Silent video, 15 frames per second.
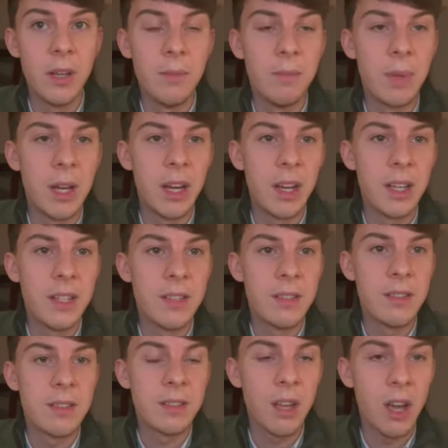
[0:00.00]
behind
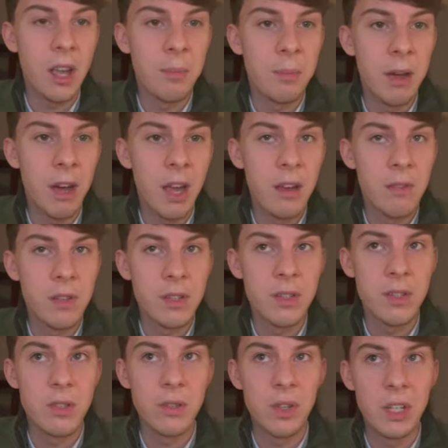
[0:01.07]
Sky Pirates,
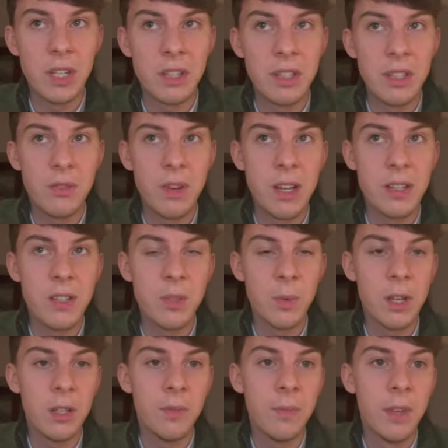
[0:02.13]
who's running in this race as
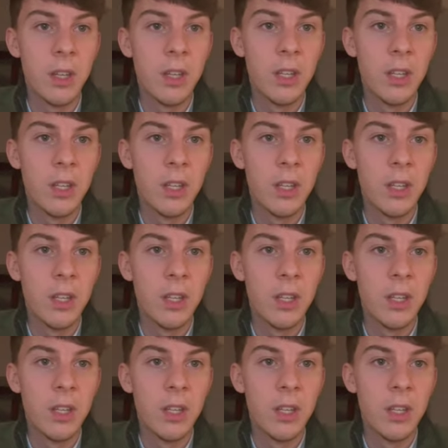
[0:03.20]
well.